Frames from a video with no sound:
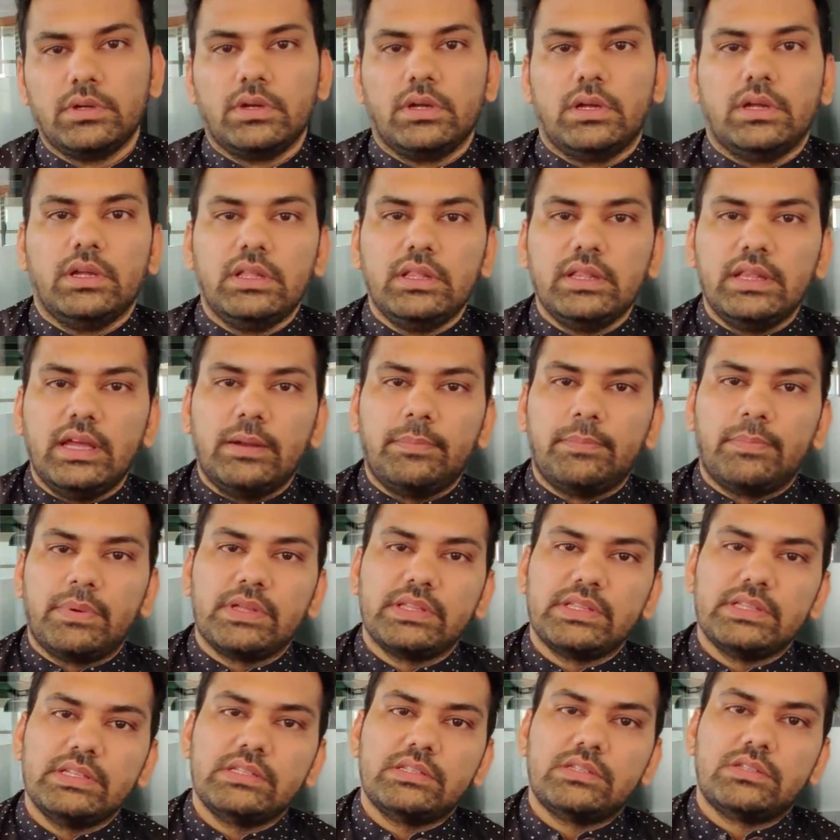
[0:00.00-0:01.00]
In that
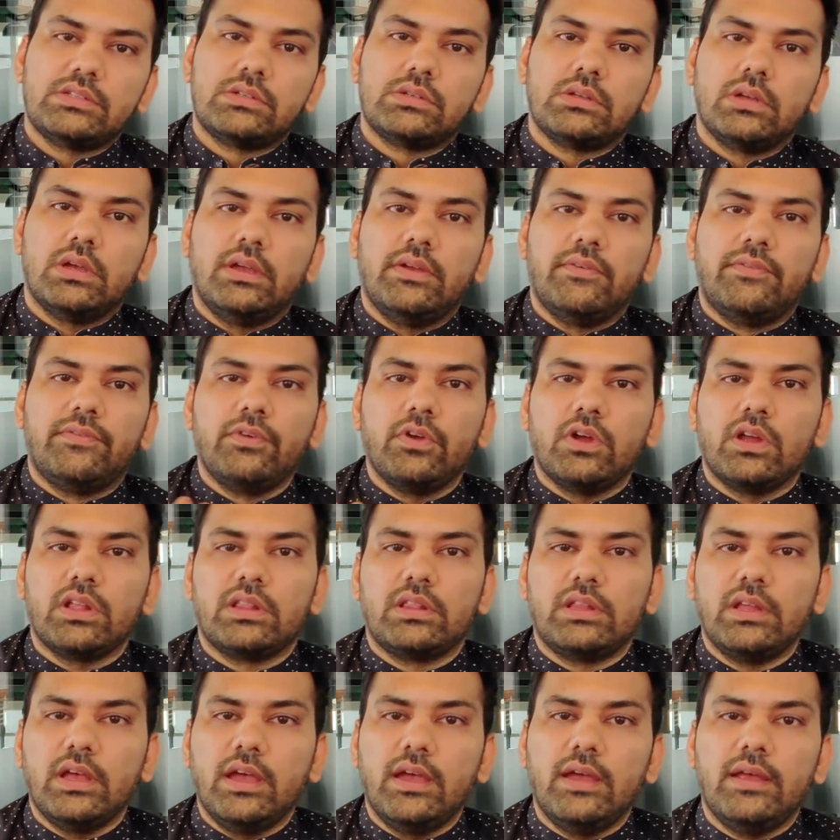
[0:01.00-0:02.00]
presence, if you are
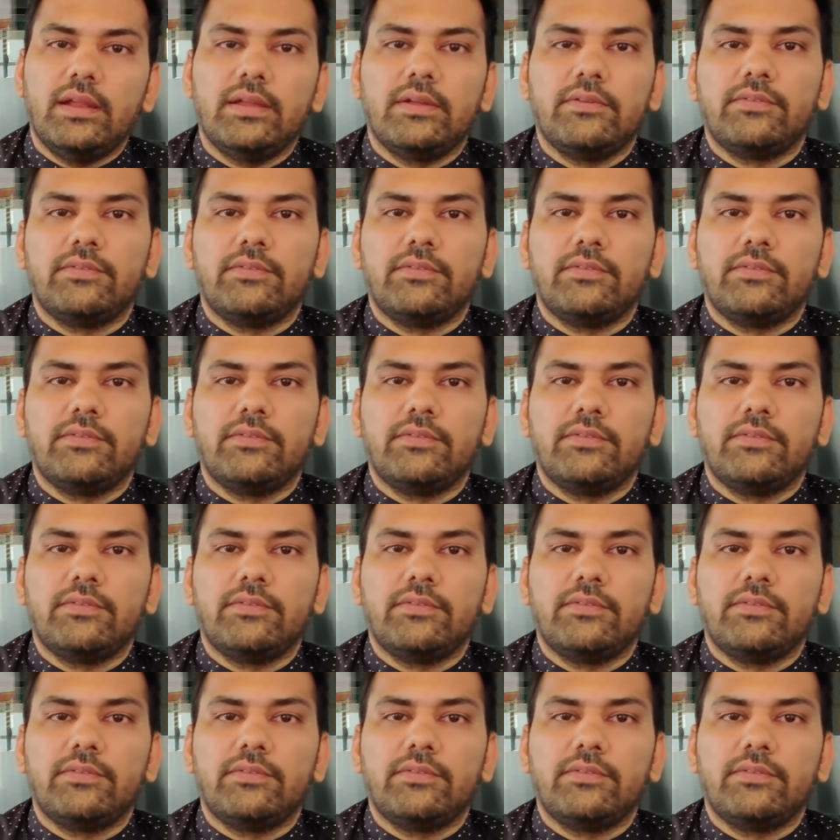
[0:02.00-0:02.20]
there,